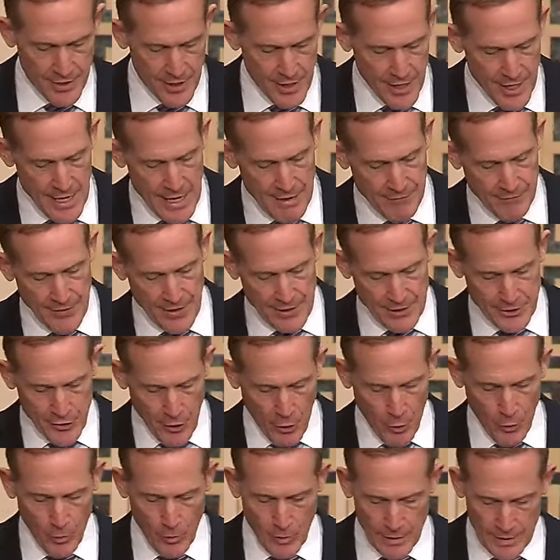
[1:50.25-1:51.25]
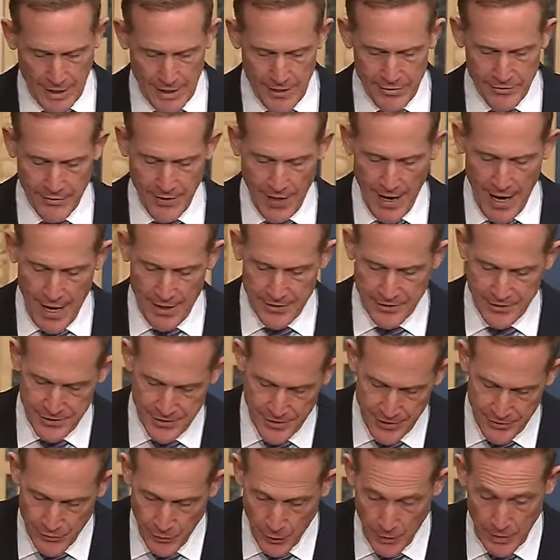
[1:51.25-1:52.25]
if they don't release the
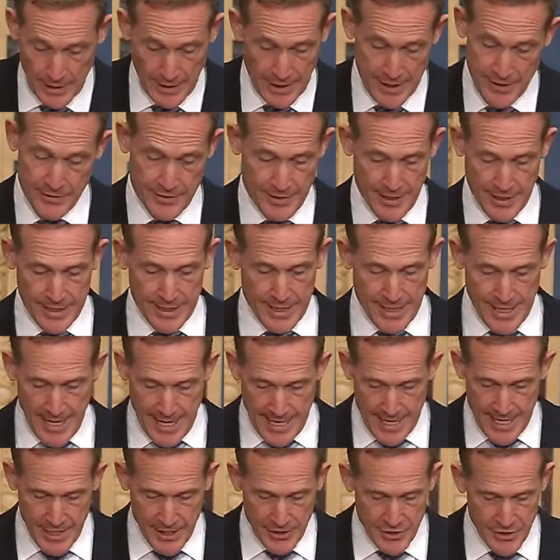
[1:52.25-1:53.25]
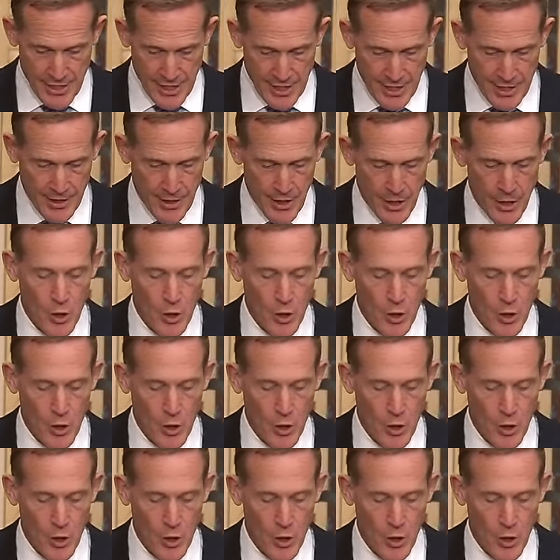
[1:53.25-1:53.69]
hostages or at least engage in